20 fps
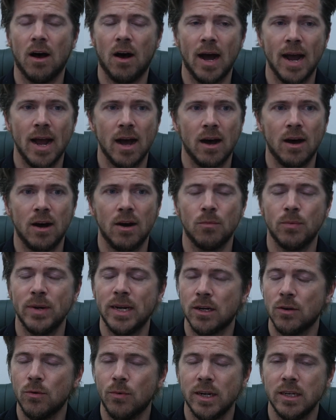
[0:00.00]
IR?
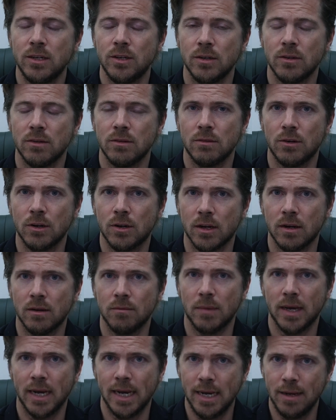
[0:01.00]
We can always look
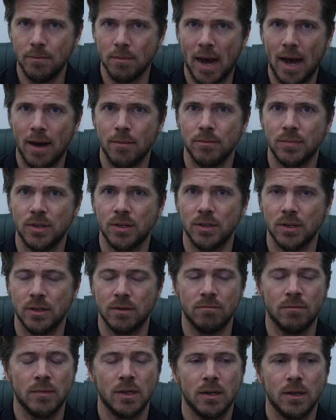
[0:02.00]
at heat maps,
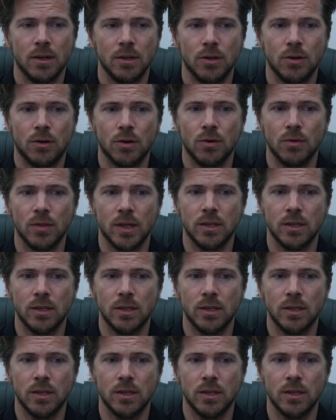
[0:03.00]
and you can.